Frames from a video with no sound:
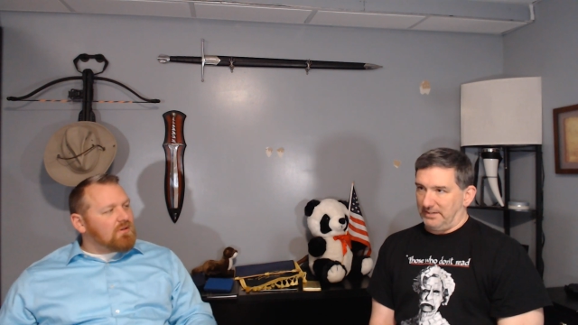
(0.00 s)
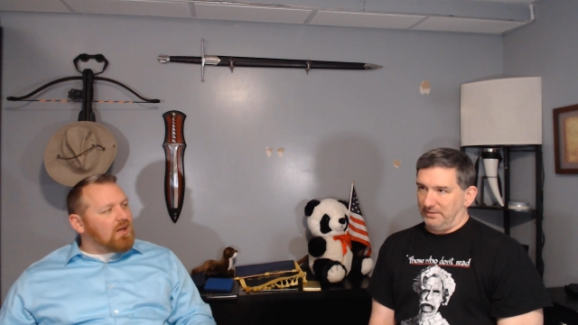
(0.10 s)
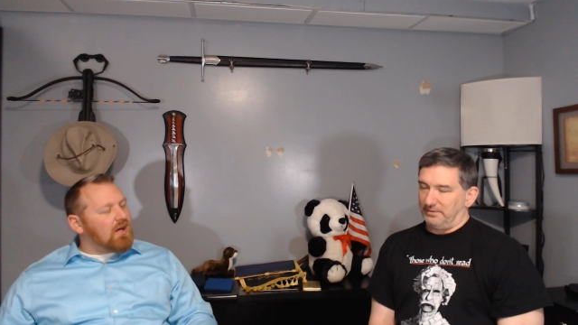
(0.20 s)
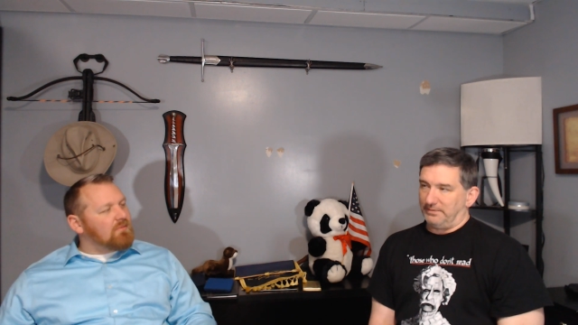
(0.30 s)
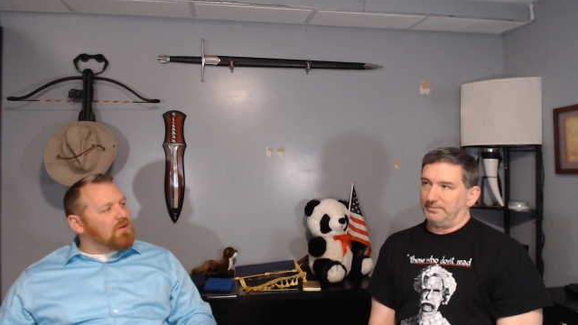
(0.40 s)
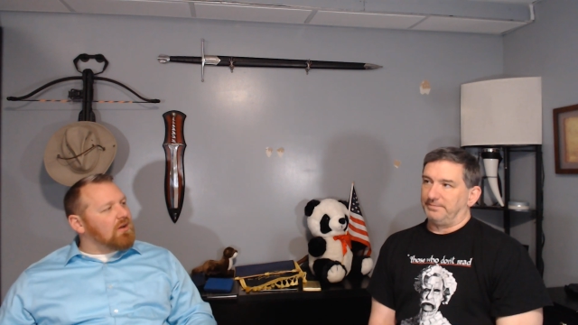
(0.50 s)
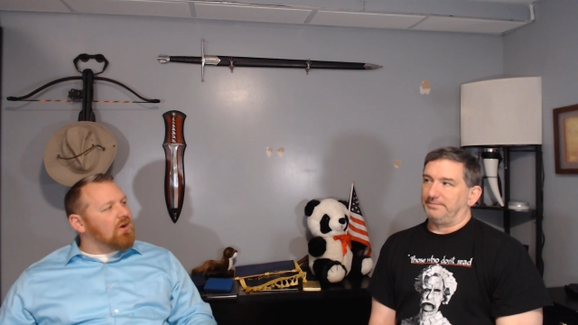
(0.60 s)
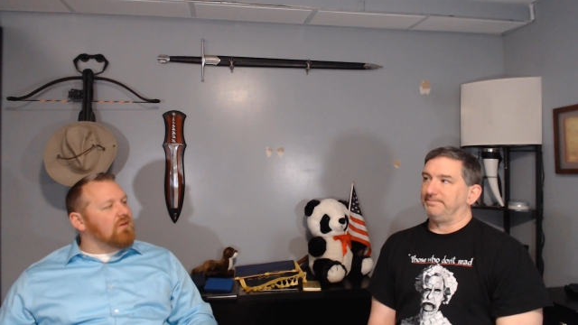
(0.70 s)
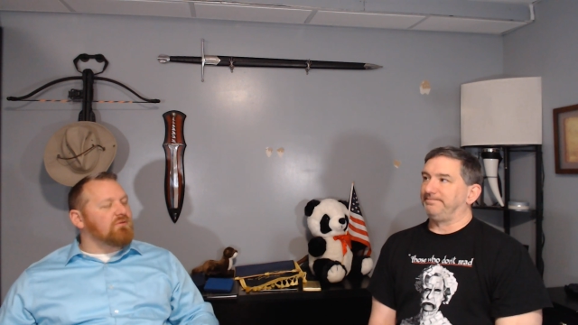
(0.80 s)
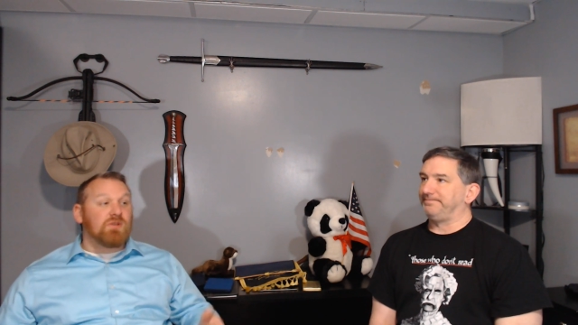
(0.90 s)
Speaker 1: Um, you know,
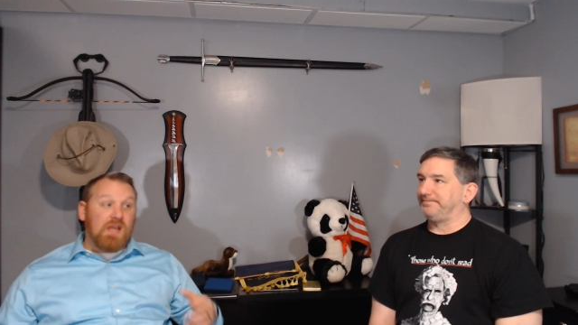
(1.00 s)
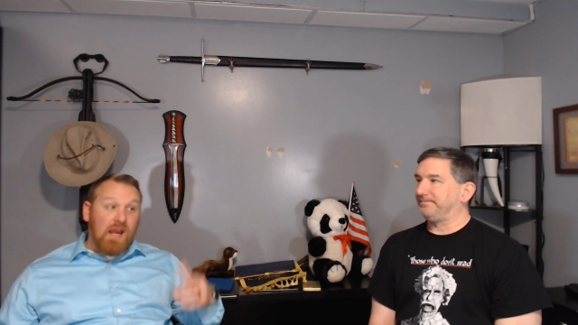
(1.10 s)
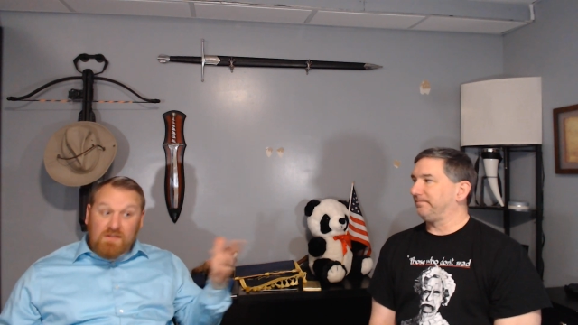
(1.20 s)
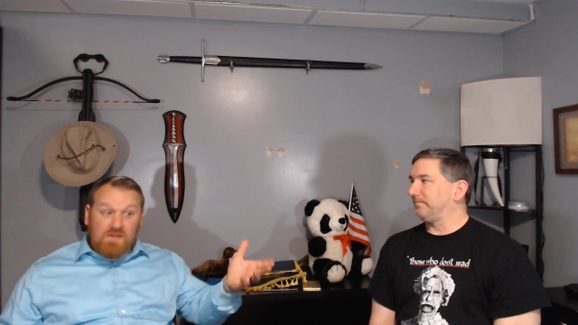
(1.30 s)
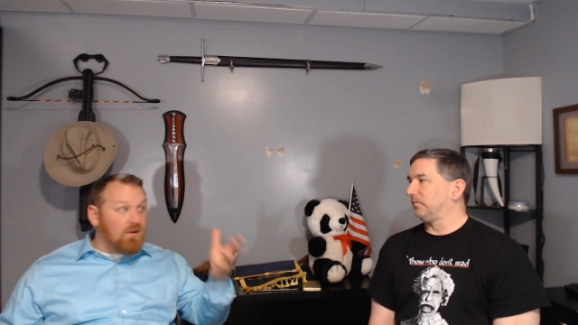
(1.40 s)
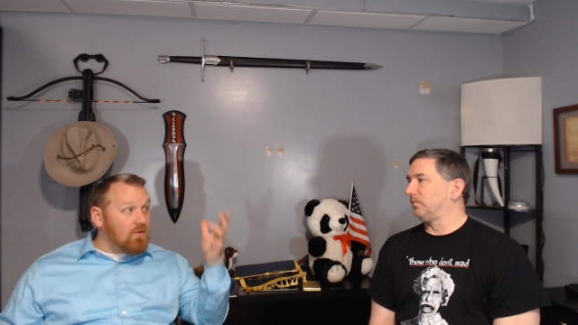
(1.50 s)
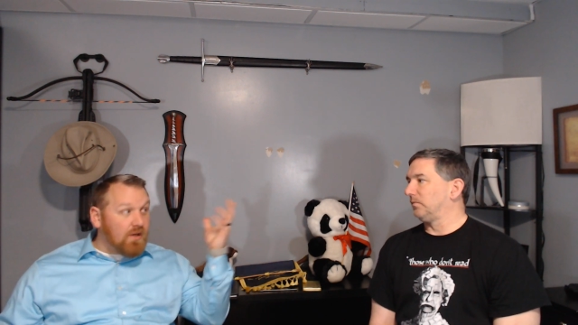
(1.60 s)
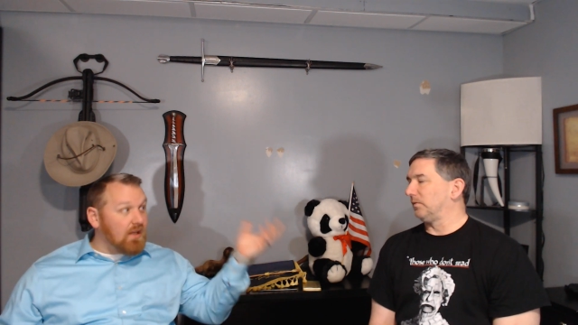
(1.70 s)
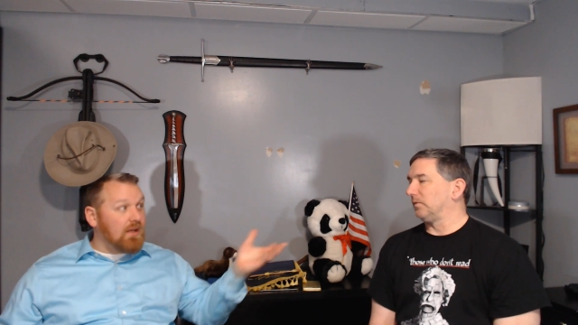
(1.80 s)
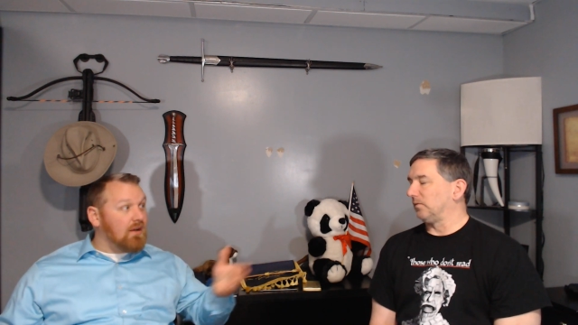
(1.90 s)
and of course Anzio
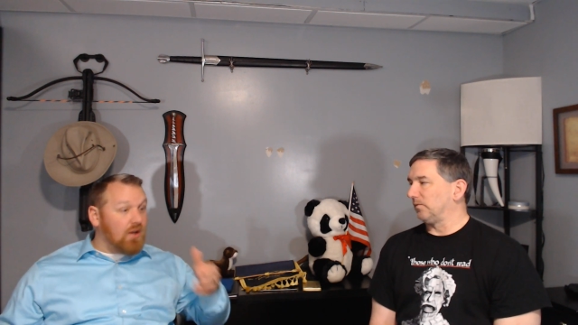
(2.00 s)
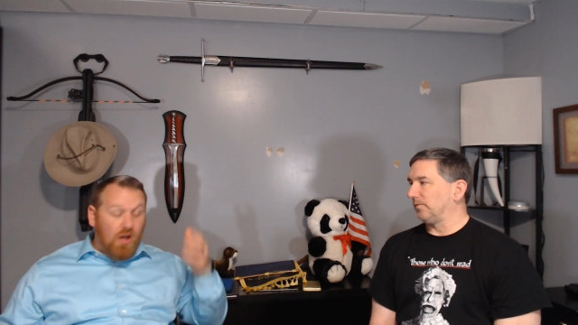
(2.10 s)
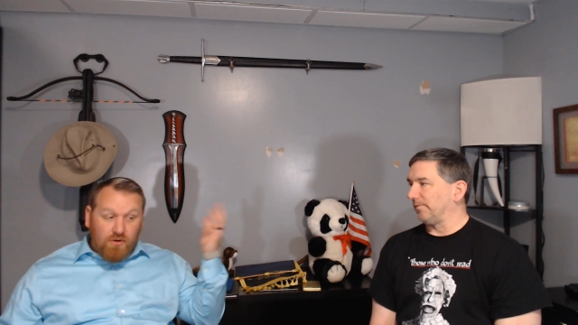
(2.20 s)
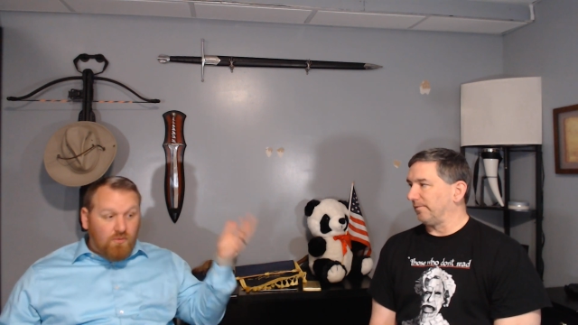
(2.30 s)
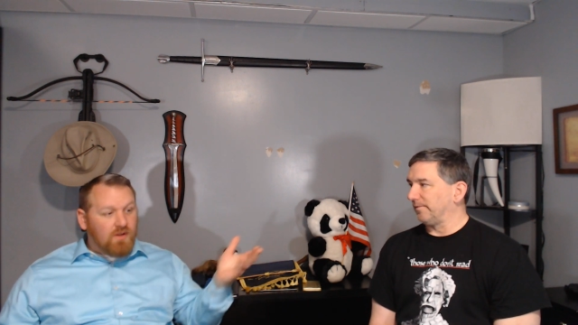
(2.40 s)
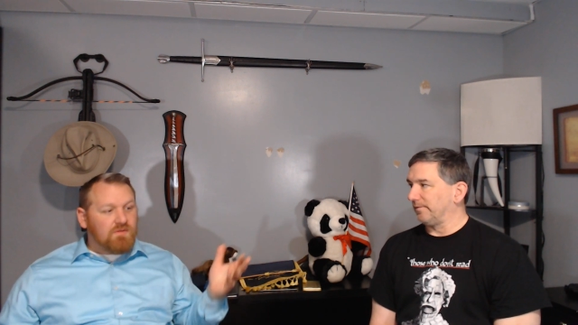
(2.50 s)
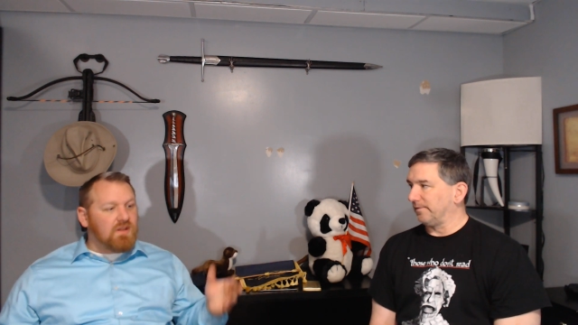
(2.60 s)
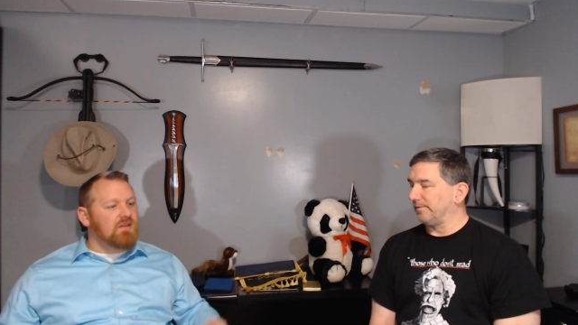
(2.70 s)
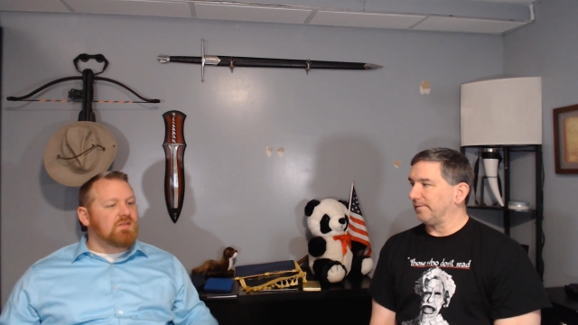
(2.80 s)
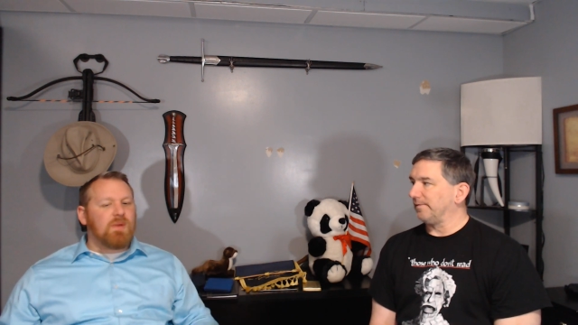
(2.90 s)
again, another one of
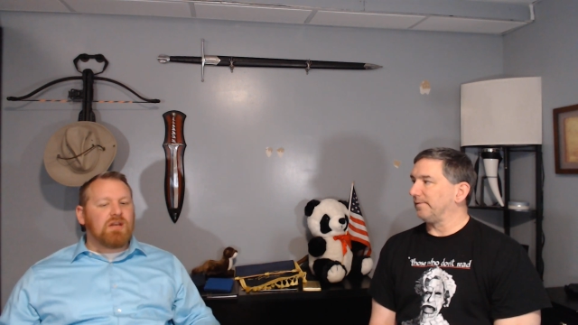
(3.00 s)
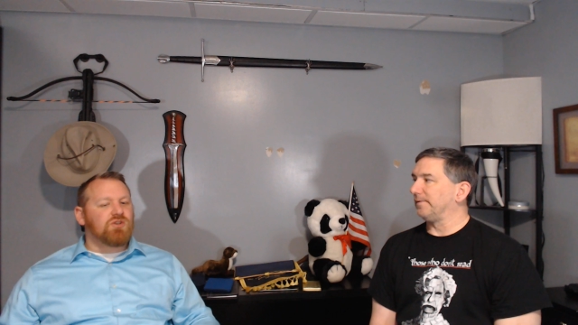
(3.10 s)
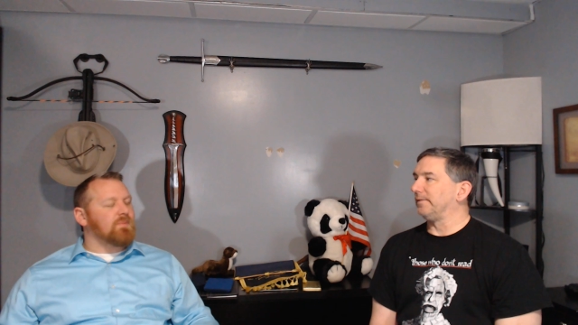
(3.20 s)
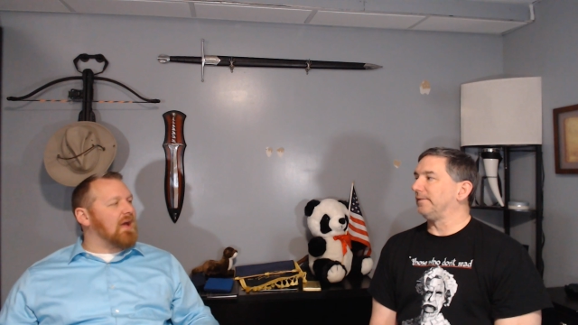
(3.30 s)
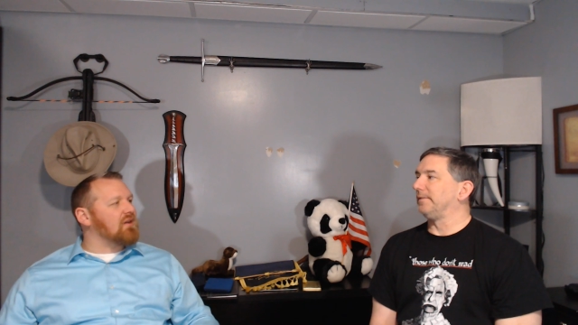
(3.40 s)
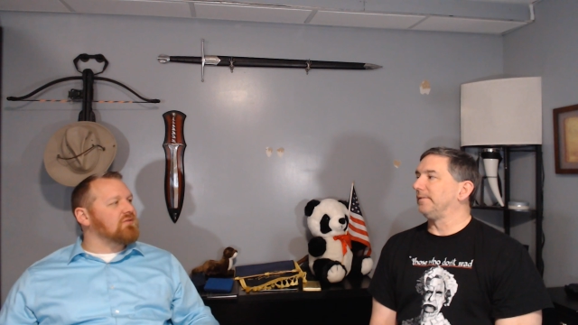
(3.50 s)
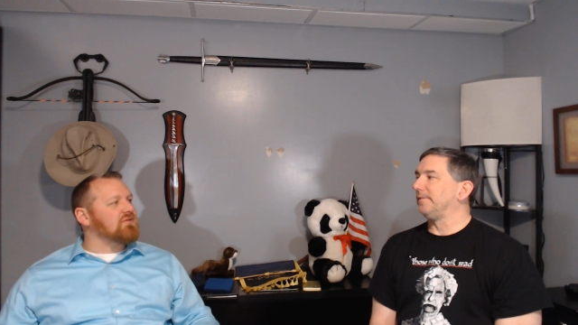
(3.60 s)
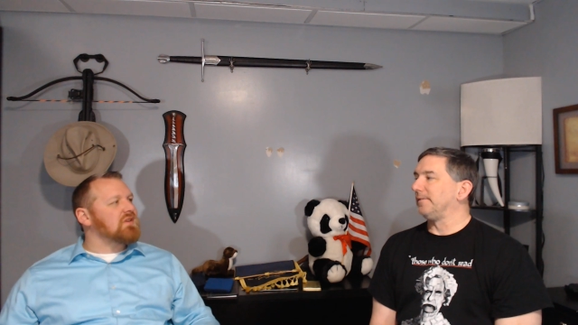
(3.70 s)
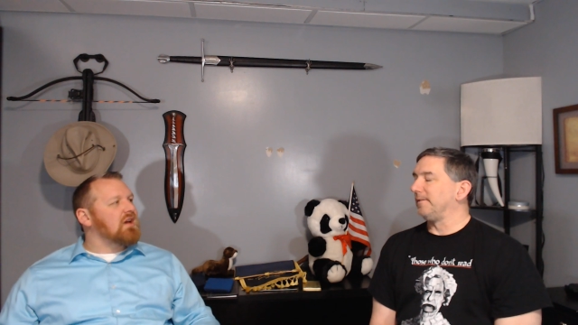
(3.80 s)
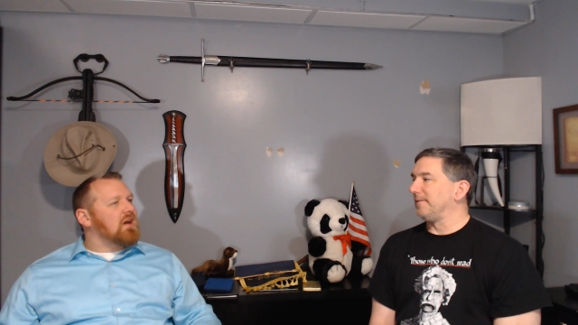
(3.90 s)
these major
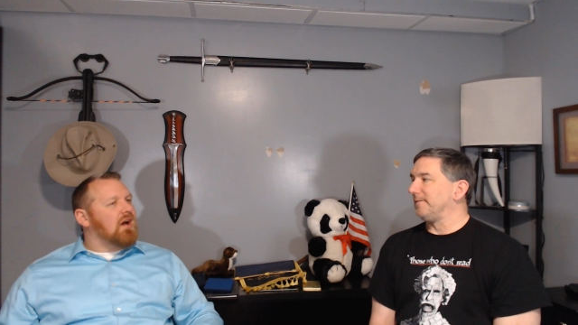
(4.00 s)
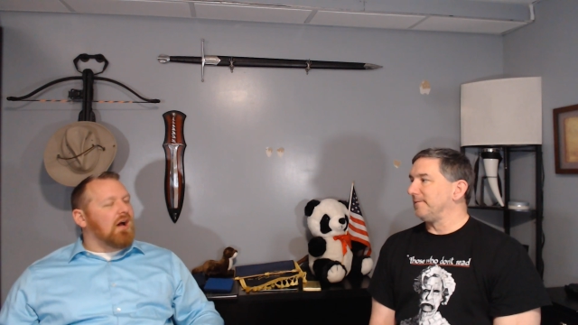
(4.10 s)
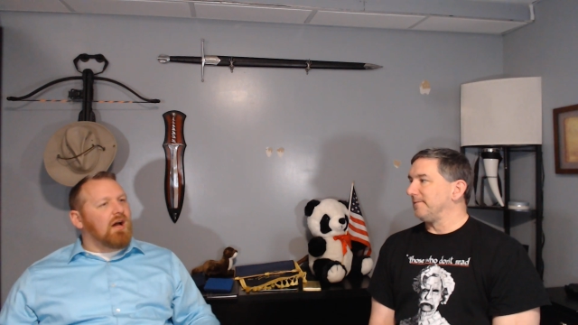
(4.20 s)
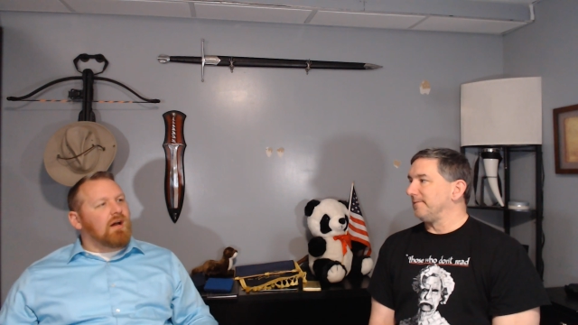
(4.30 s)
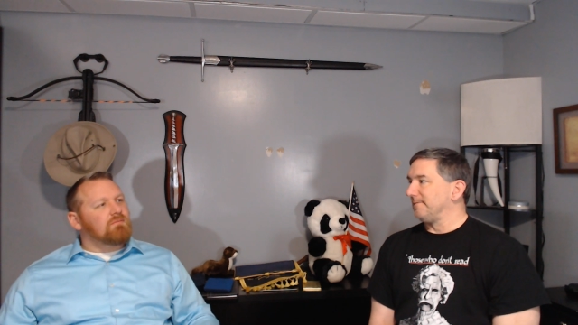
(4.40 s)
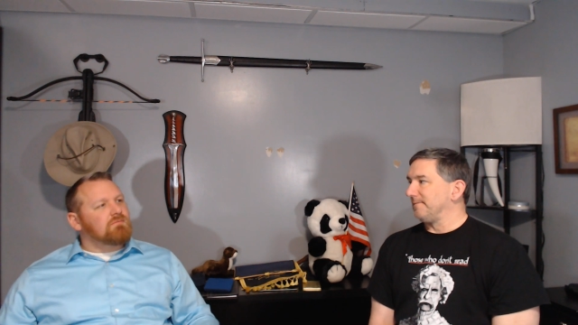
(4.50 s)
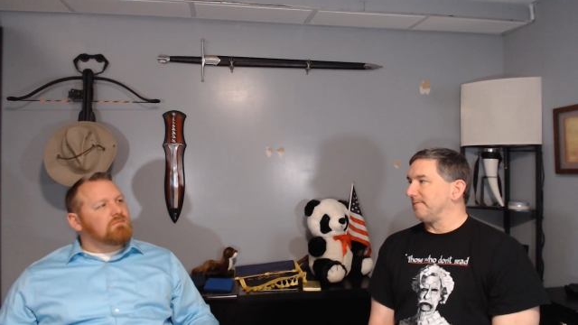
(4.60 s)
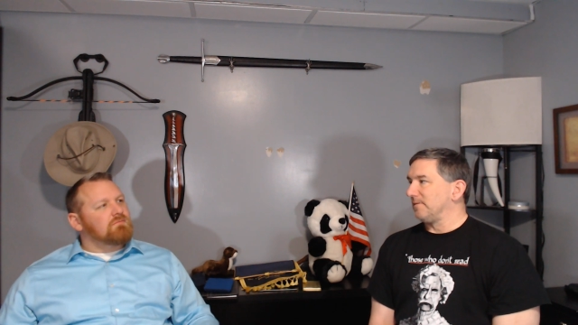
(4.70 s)
battles um,